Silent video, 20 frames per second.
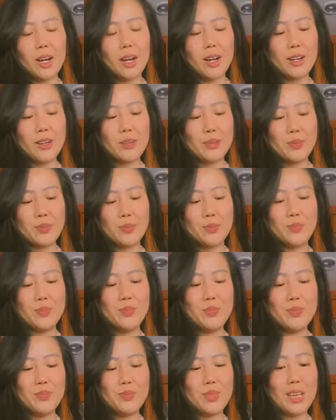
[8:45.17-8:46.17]
Um,
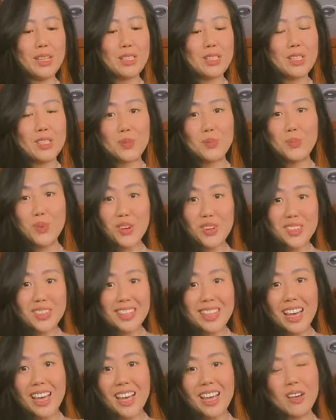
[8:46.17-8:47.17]
it's his
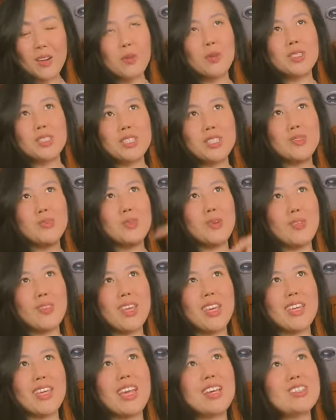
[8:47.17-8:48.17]
birthday. It was his
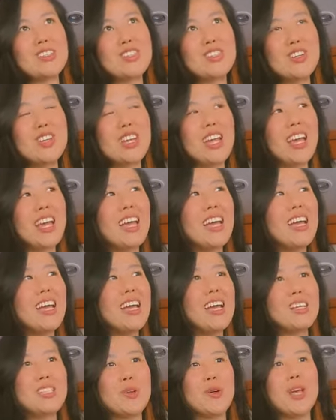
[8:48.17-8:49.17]
birthday yesterday.
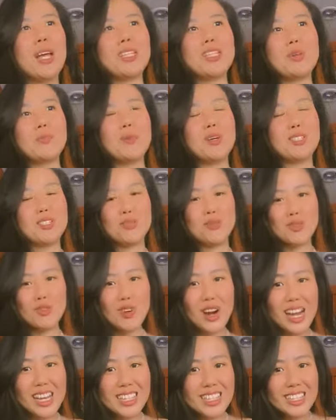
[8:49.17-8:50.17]
So he has a bunch of
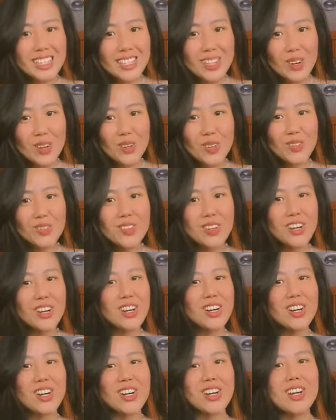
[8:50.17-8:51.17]
friends
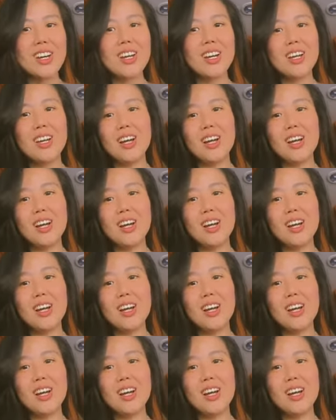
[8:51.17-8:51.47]
over.